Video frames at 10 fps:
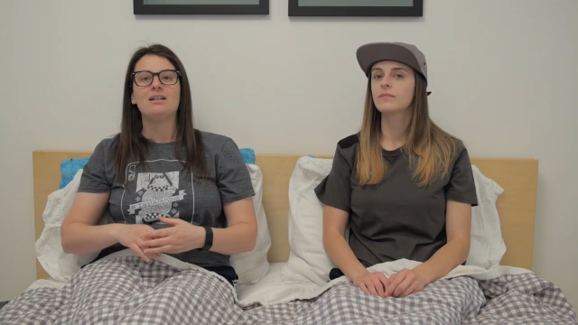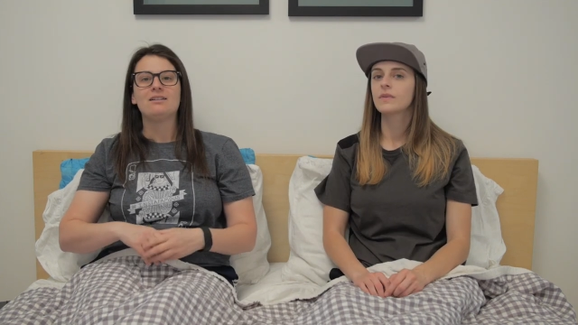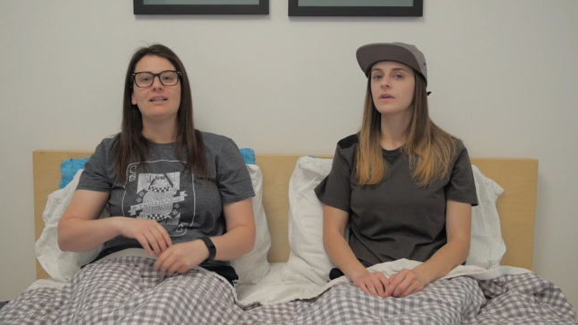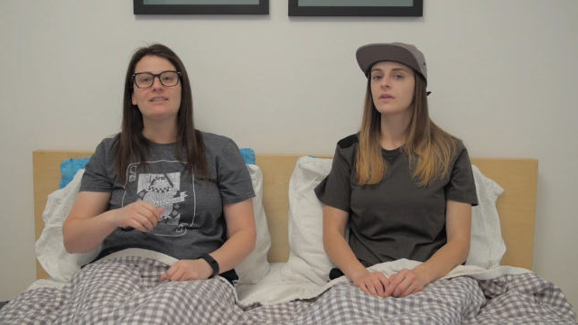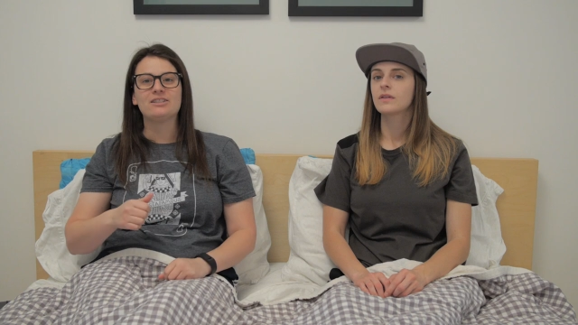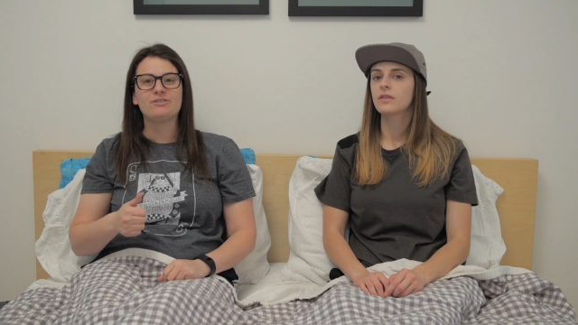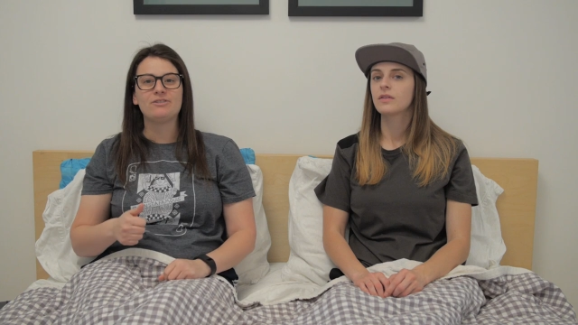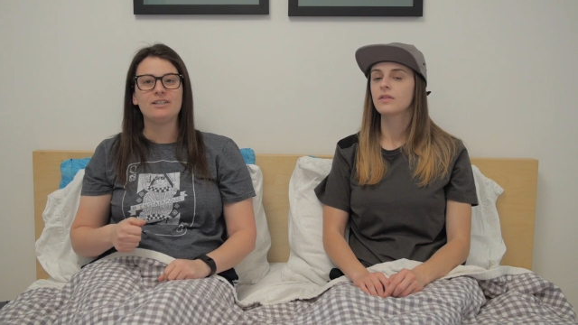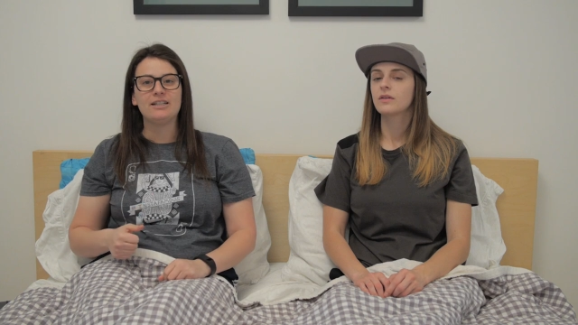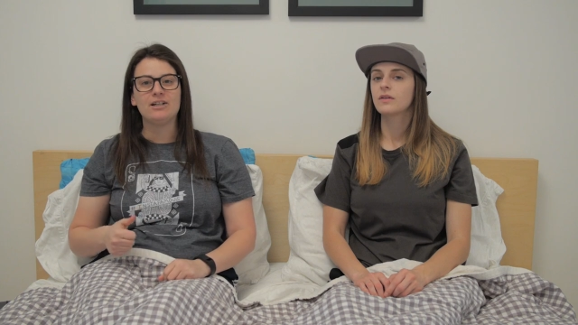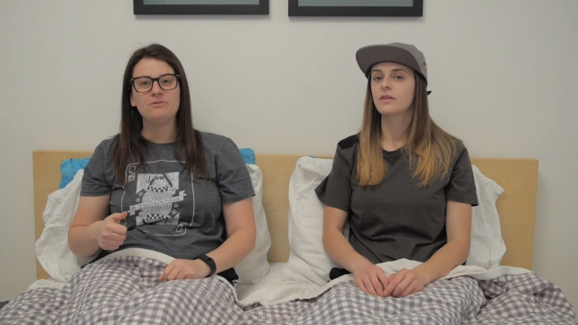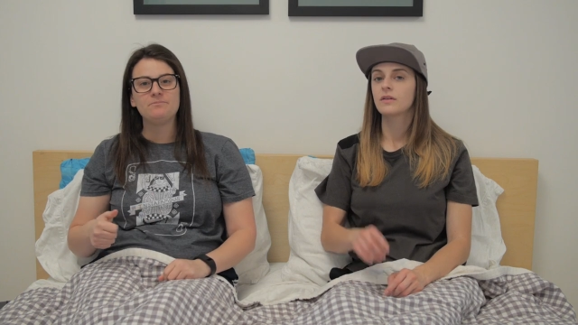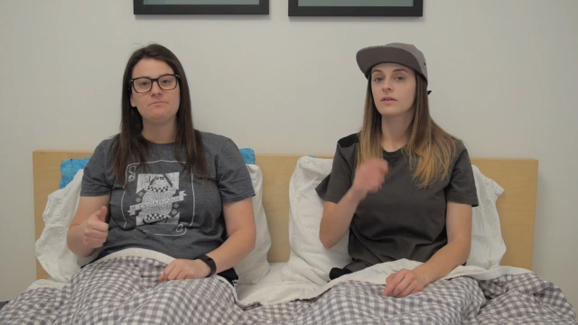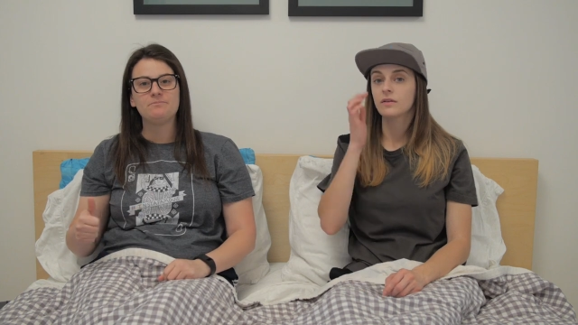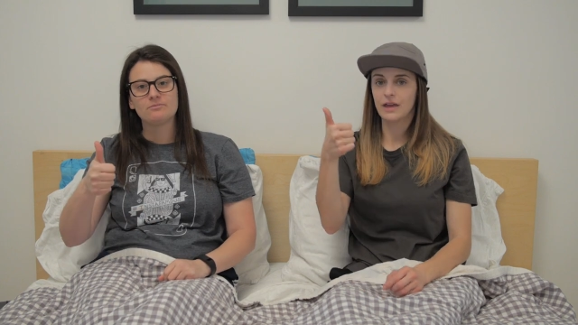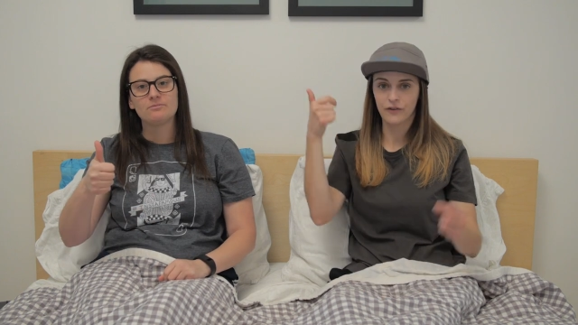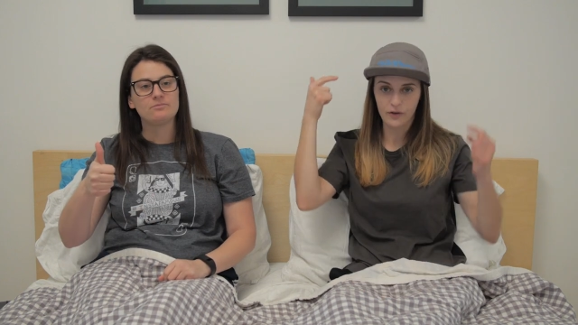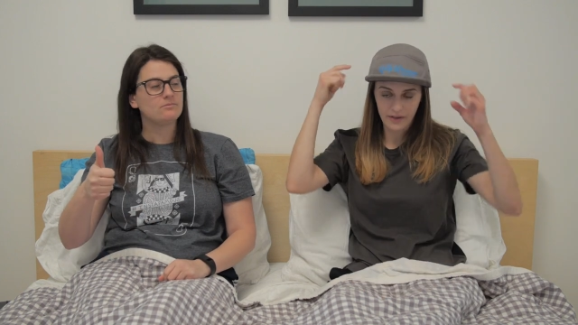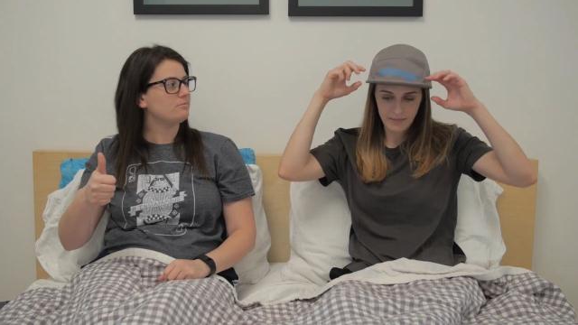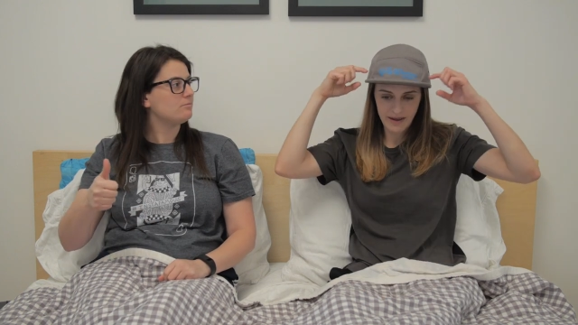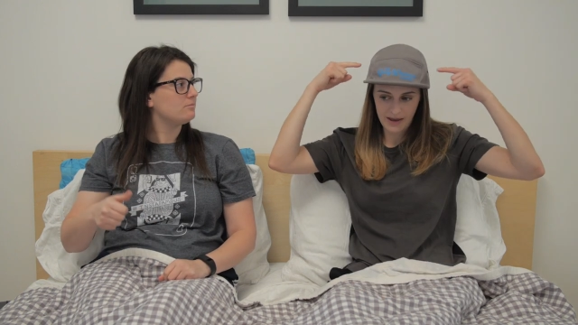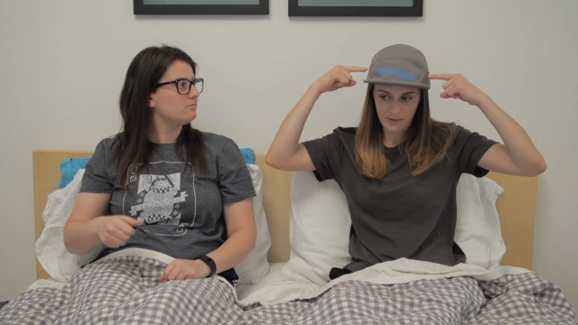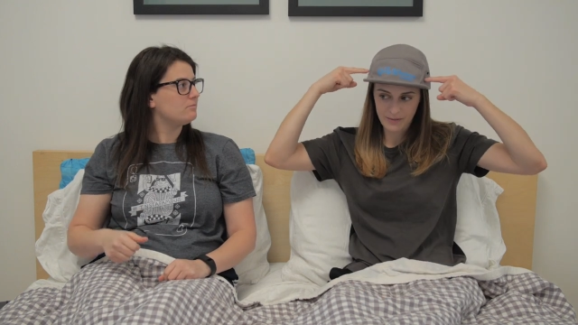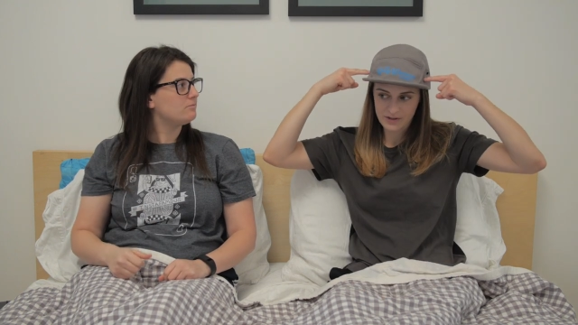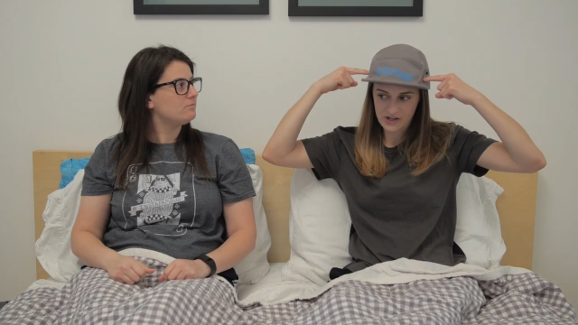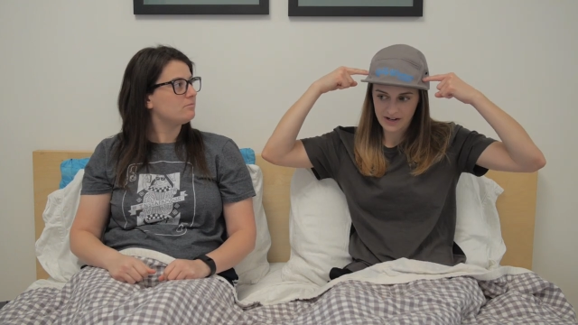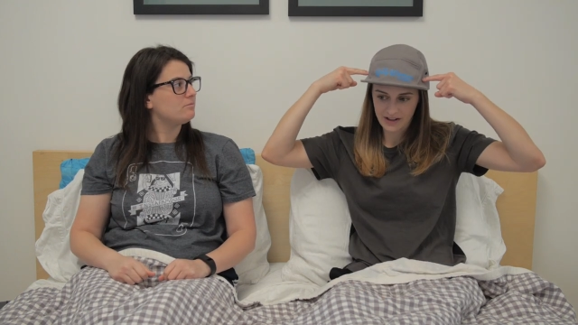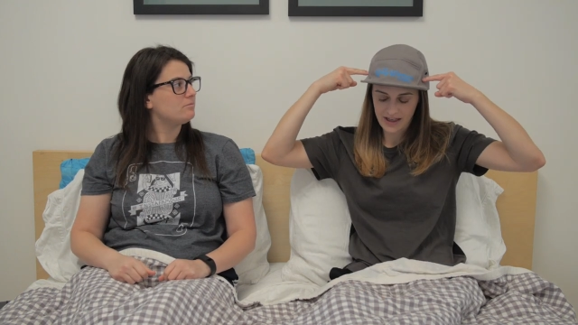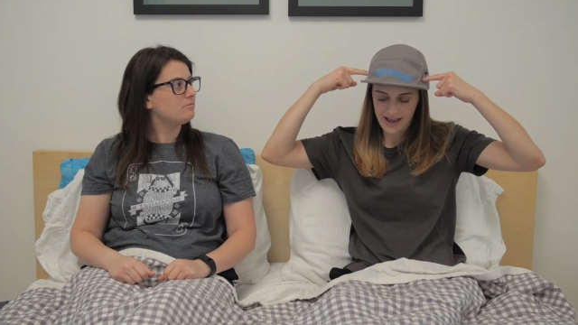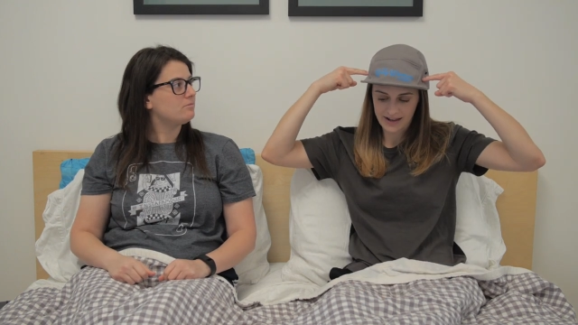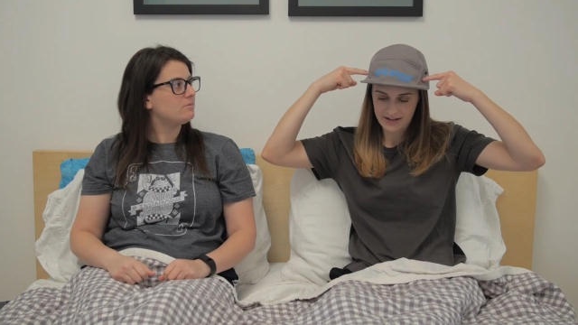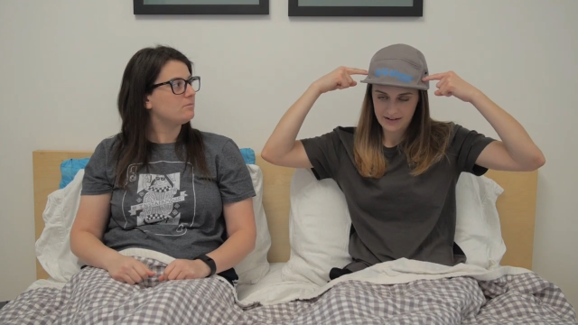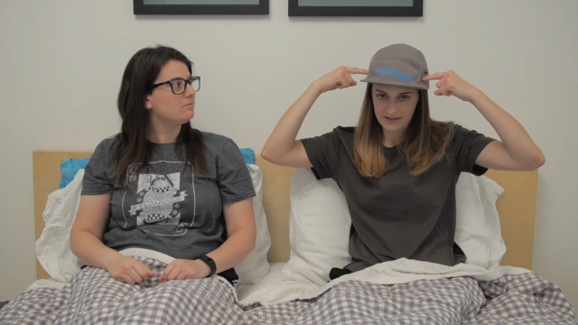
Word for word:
Speaker 1: Like this video. If you like my Gay Women Channel hat.